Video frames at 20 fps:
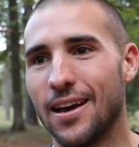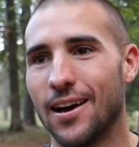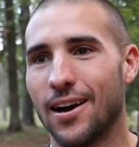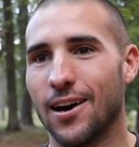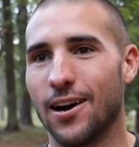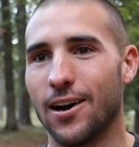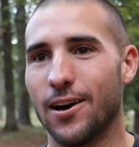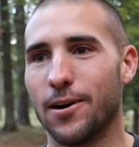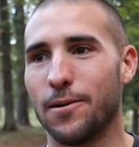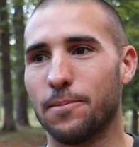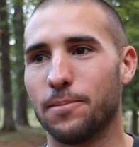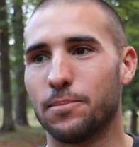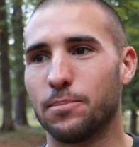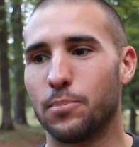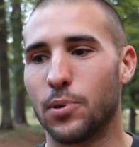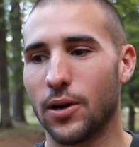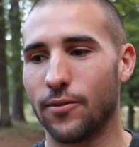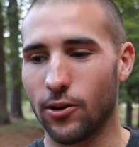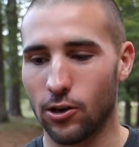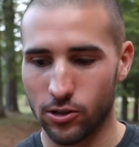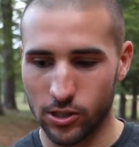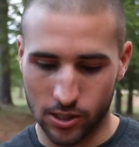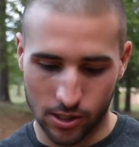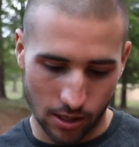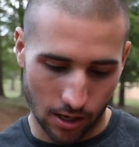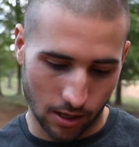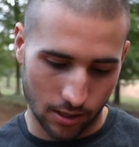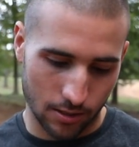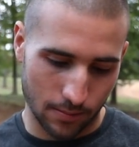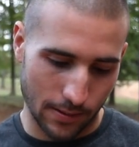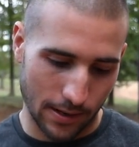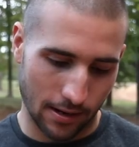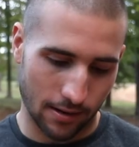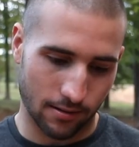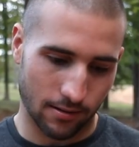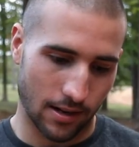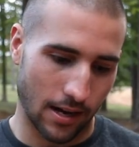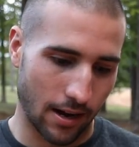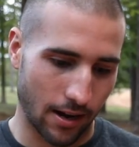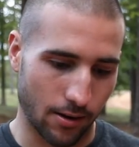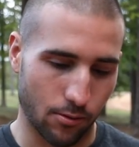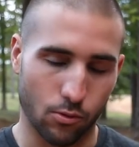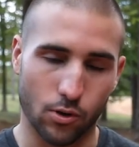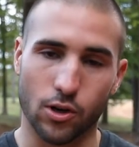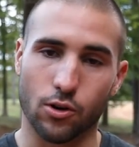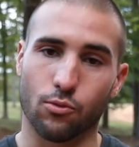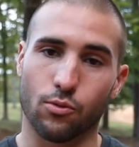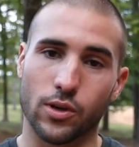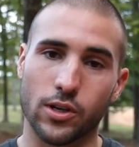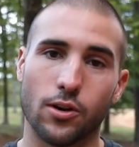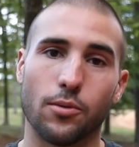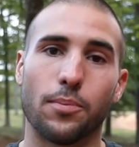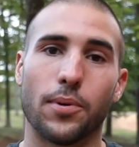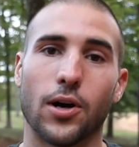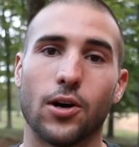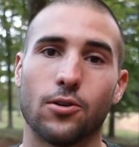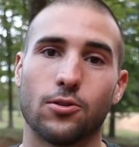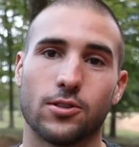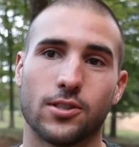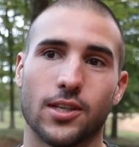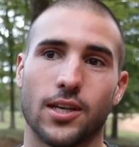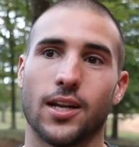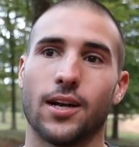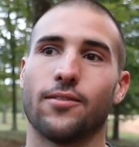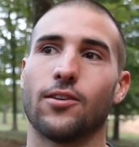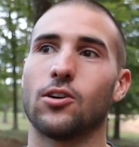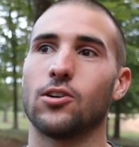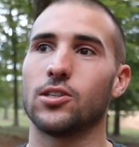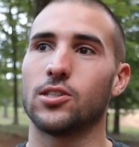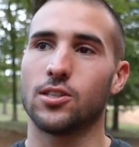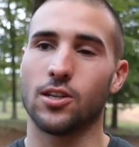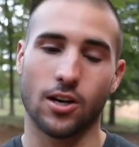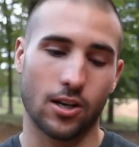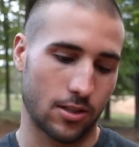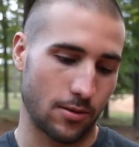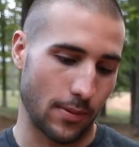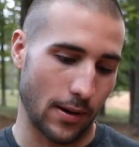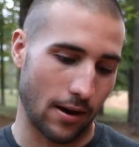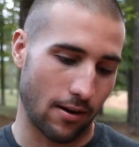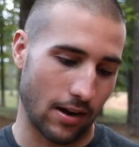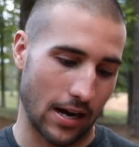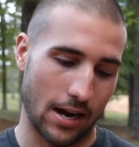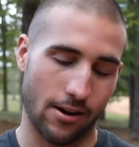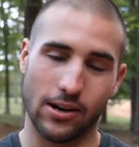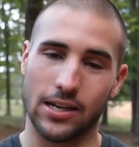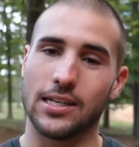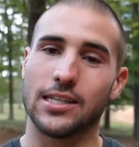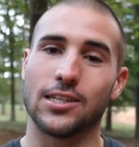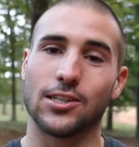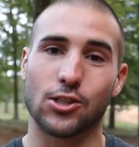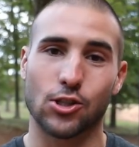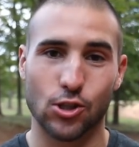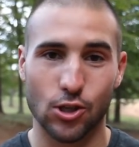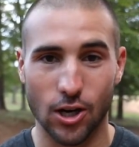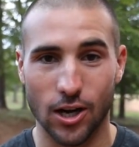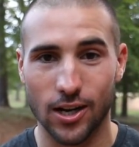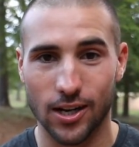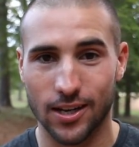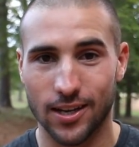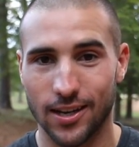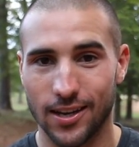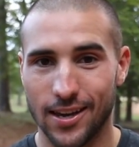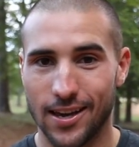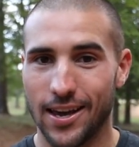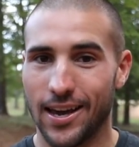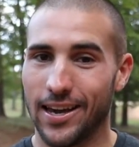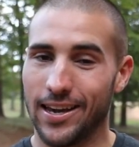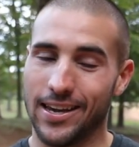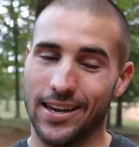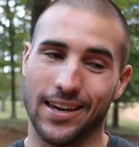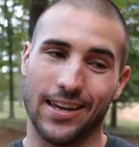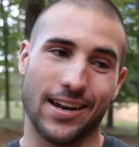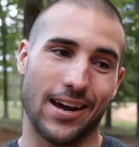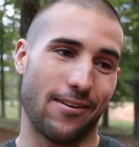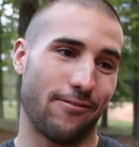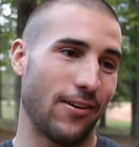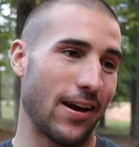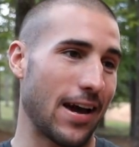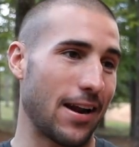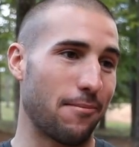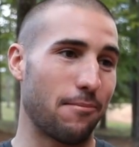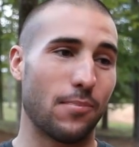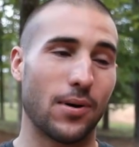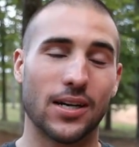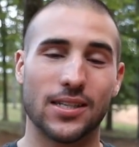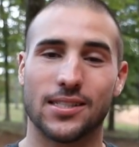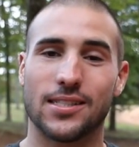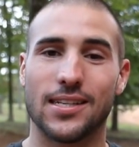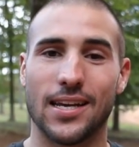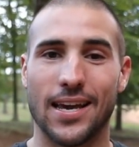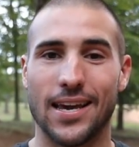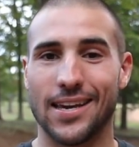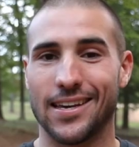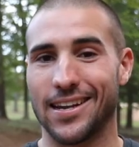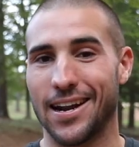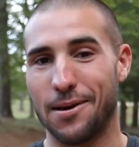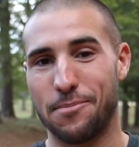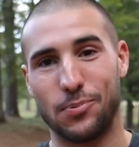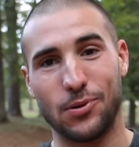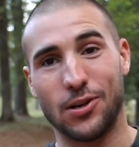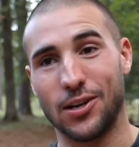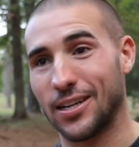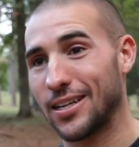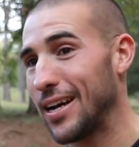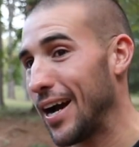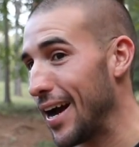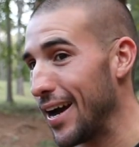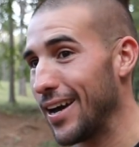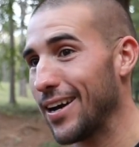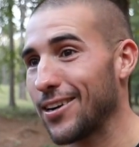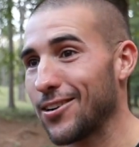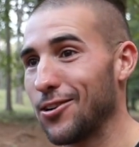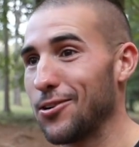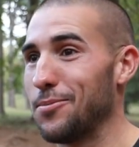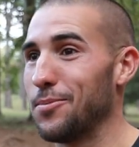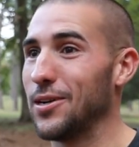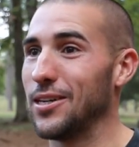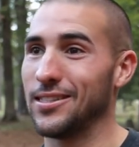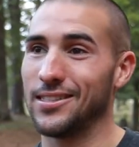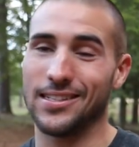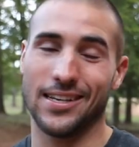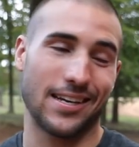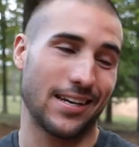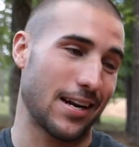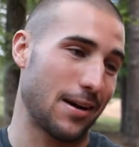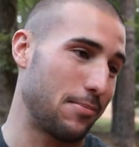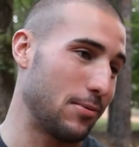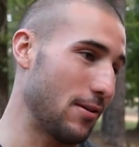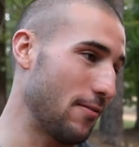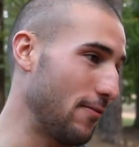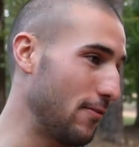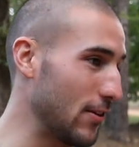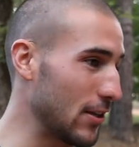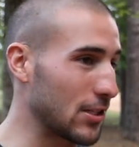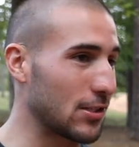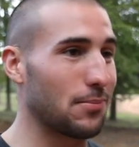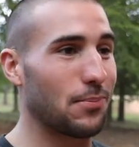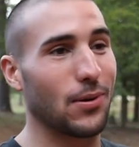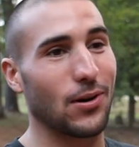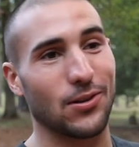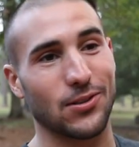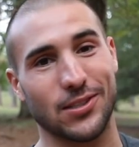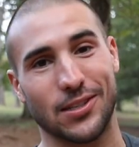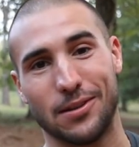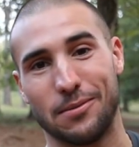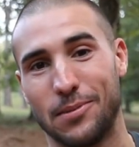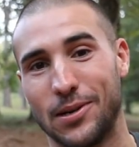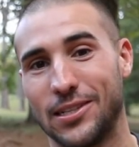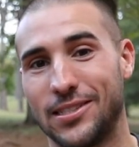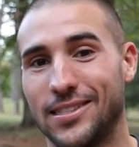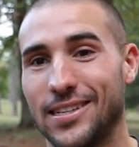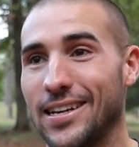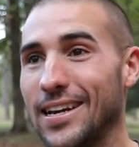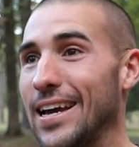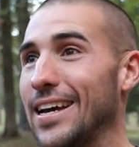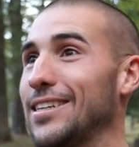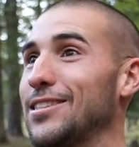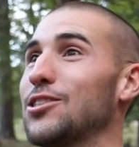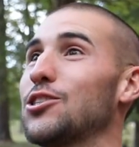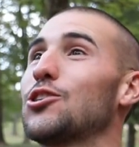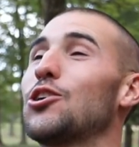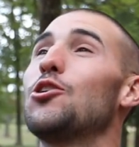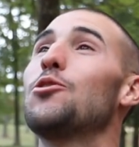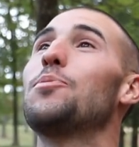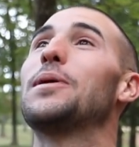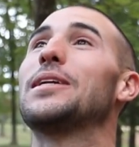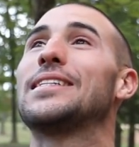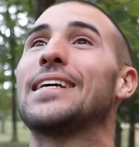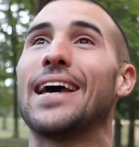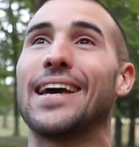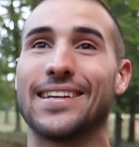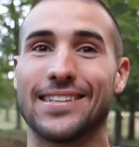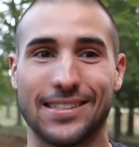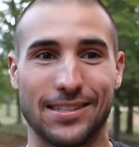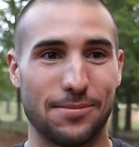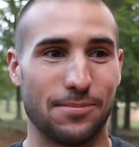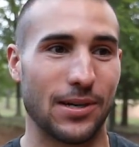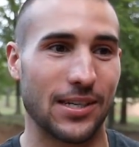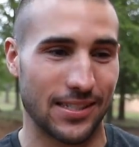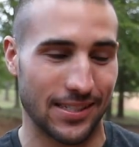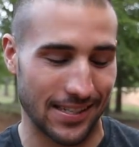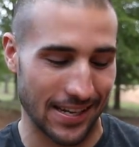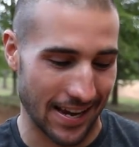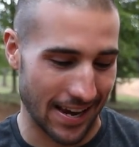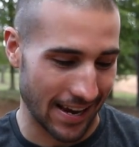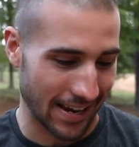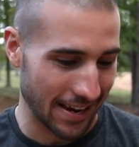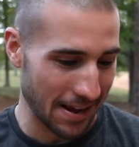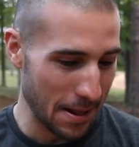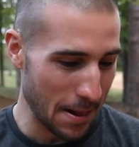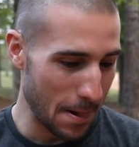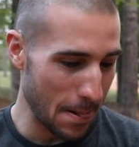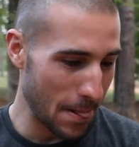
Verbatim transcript: But I've always talked about how I want a real boat, and I've always talked about how I need a truck, and I've had a Mustang, and I put a kayak on a Mustang, and I put fishing poles in a Mustang, I had scuba tanks in a Mustang,